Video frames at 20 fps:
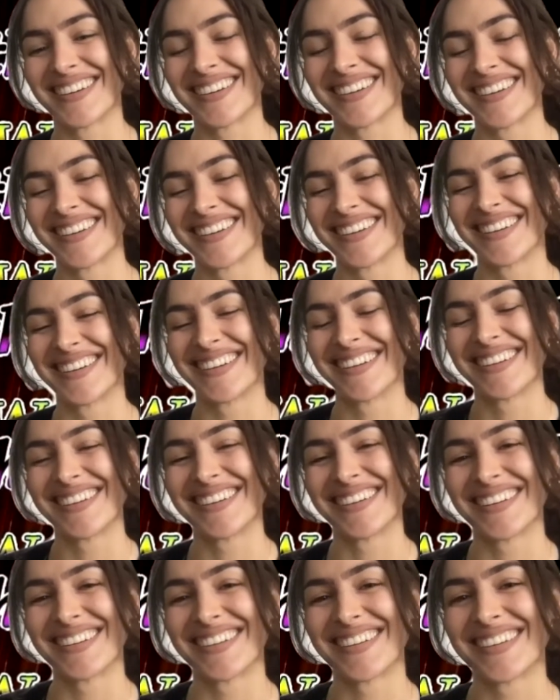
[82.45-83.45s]
So the first
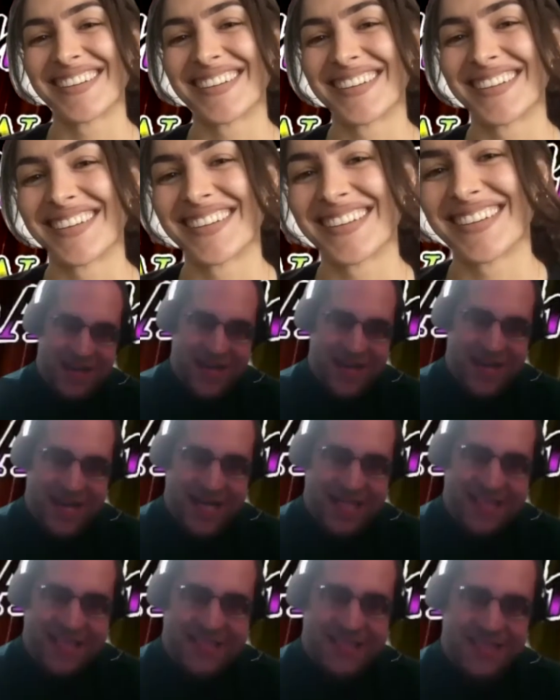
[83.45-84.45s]
question I want to ask
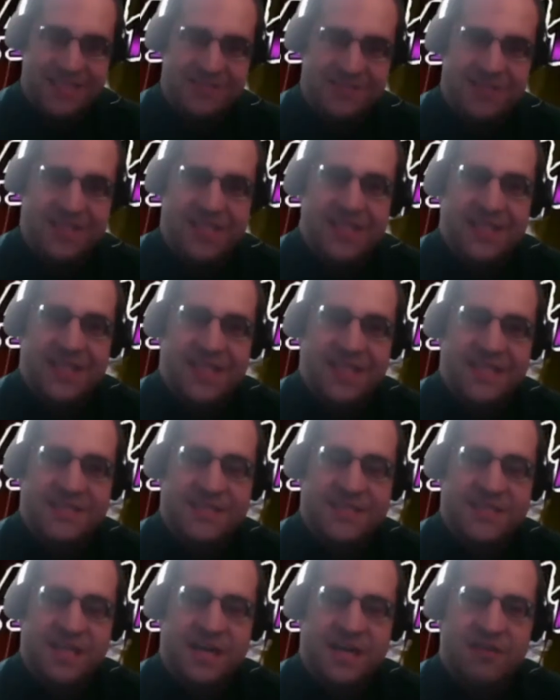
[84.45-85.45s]
you is,
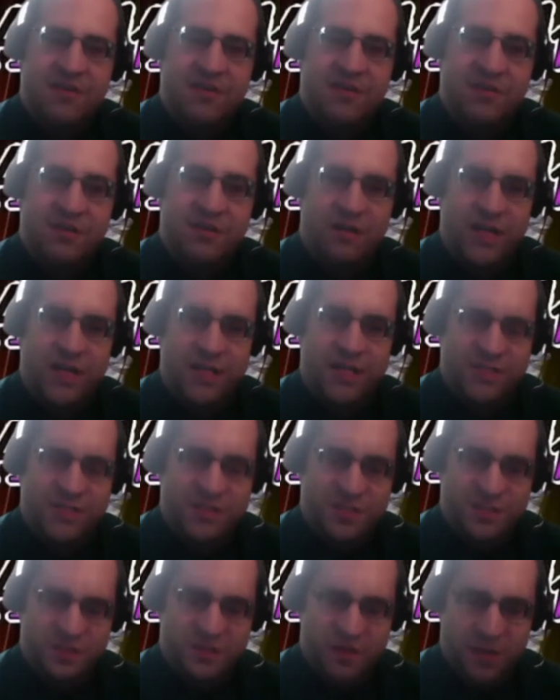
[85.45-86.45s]
tell our audience a
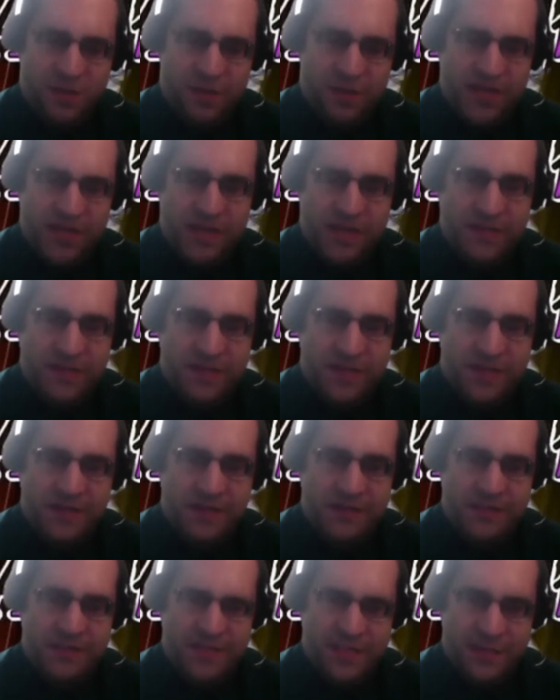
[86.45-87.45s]
little bit about
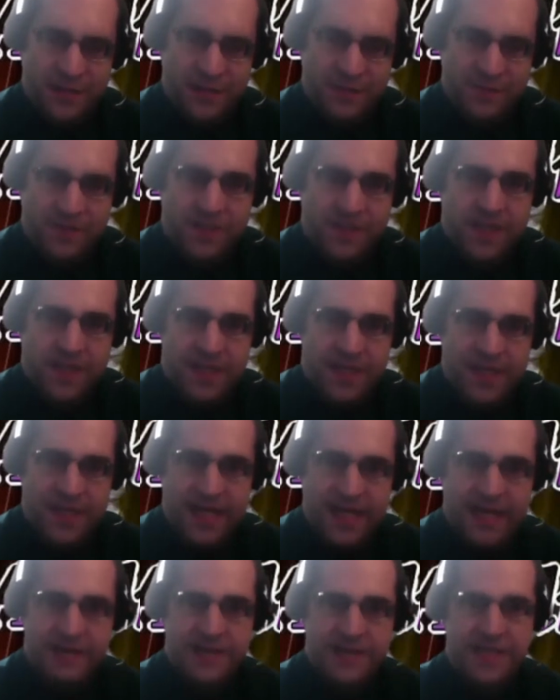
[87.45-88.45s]
yourself and how
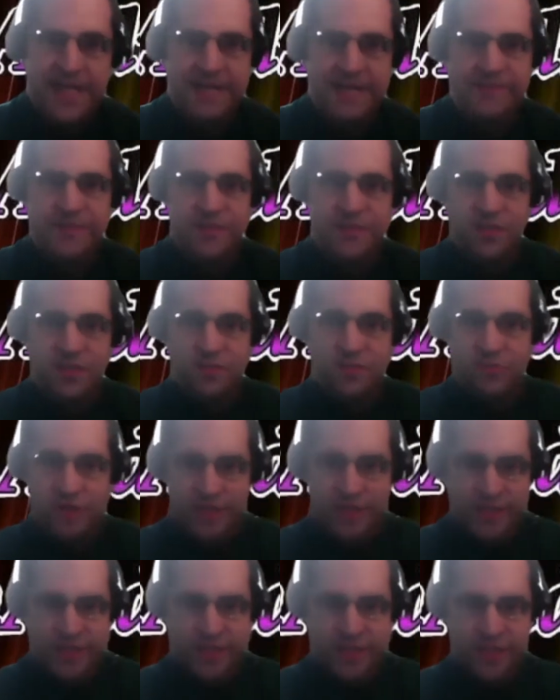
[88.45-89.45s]
you came to do what you
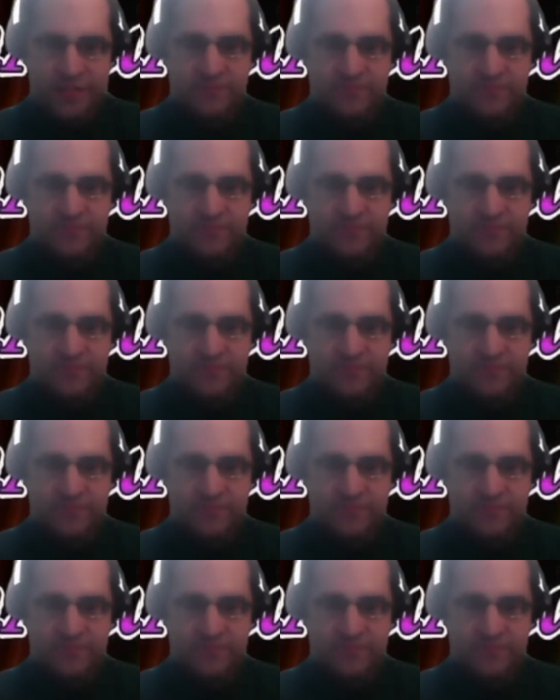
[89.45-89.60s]
do.